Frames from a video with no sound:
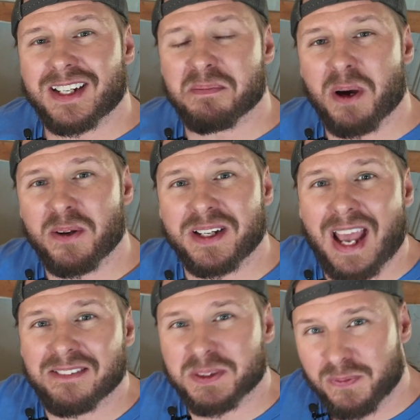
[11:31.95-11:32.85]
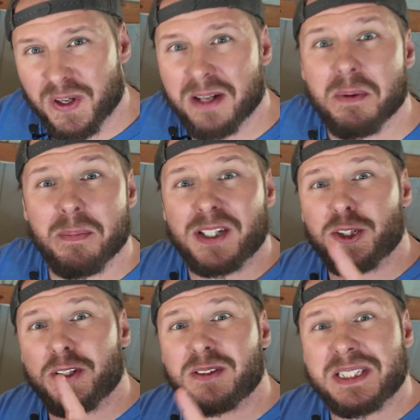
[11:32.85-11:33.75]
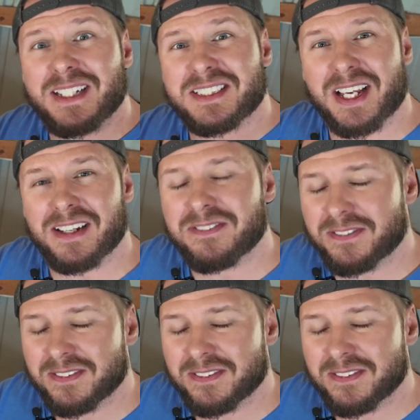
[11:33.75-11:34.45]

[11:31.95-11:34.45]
get boating, have some fun, but make sure you stay safe.